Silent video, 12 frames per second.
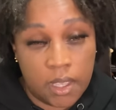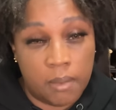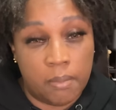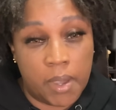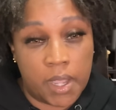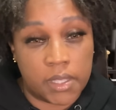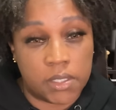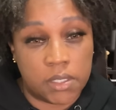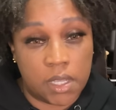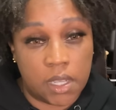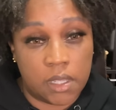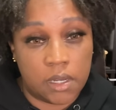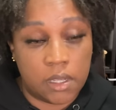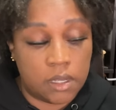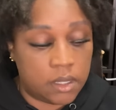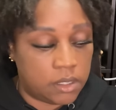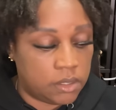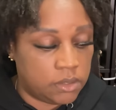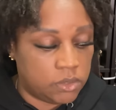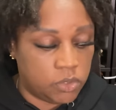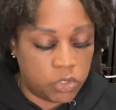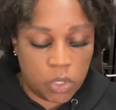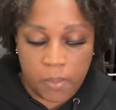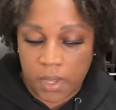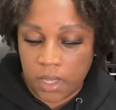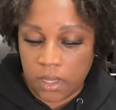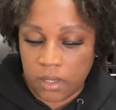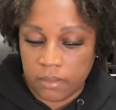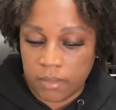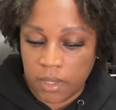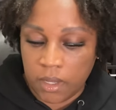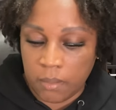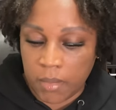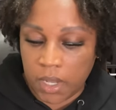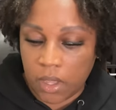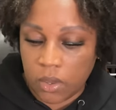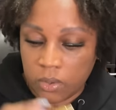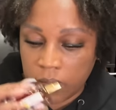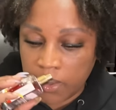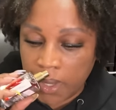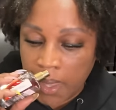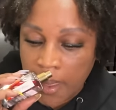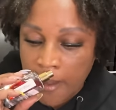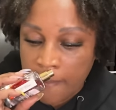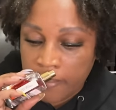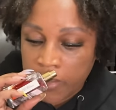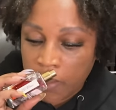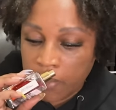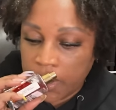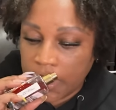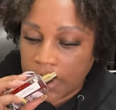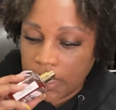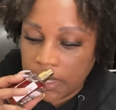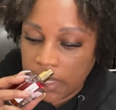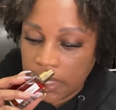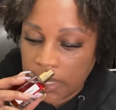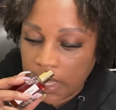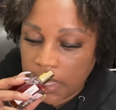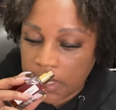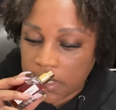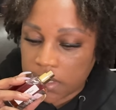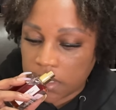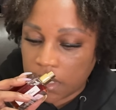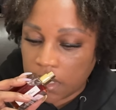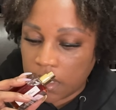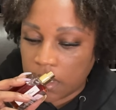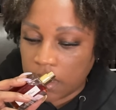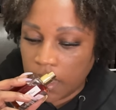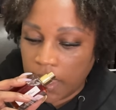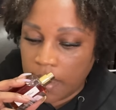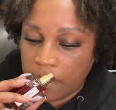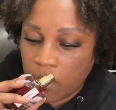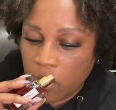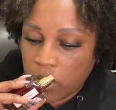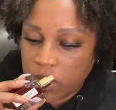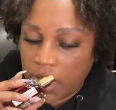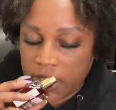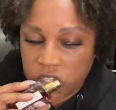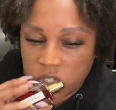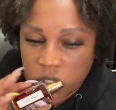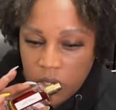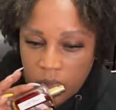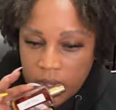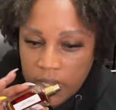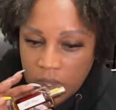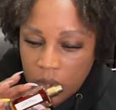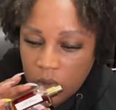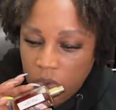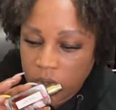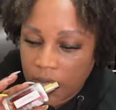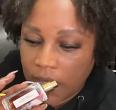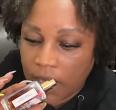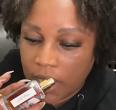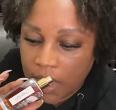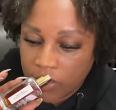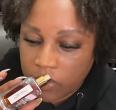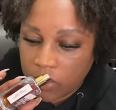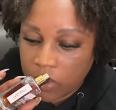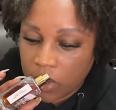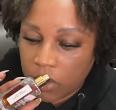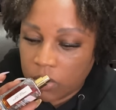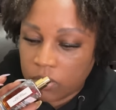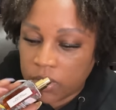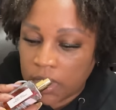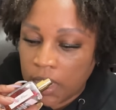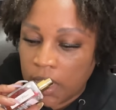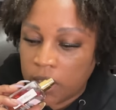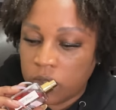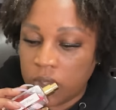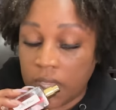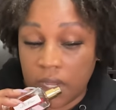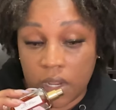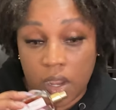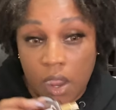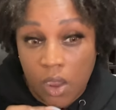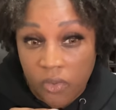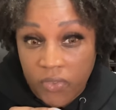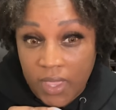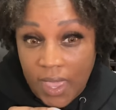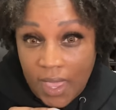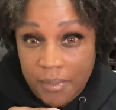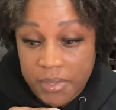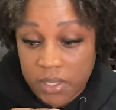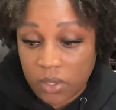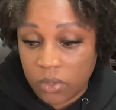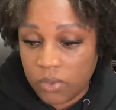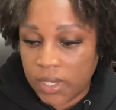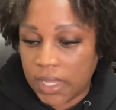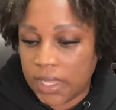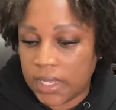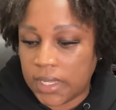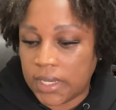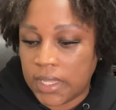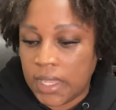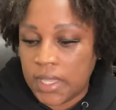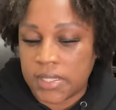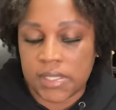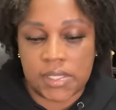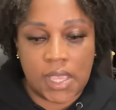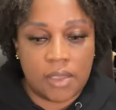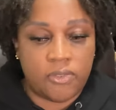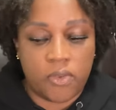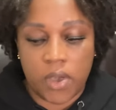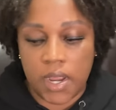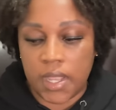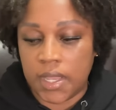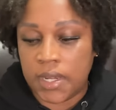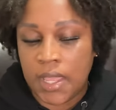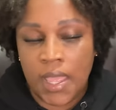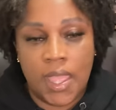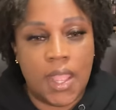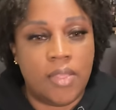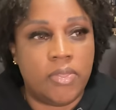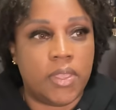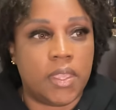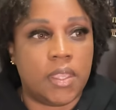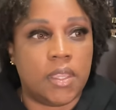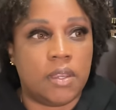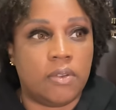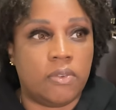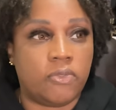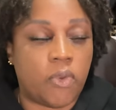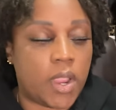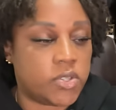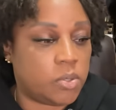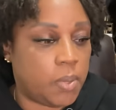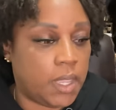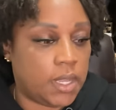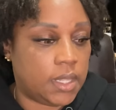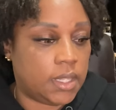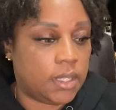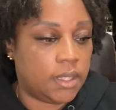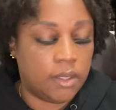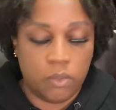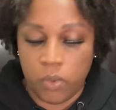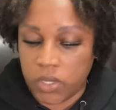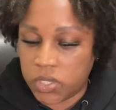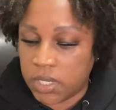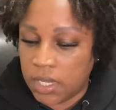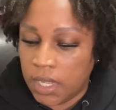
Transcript: by John uh, Joe um, Malone. But again, it has uh, a more, a sugary note, a leather note. You get a coffee absolute in it, saffron, and then frangipani, which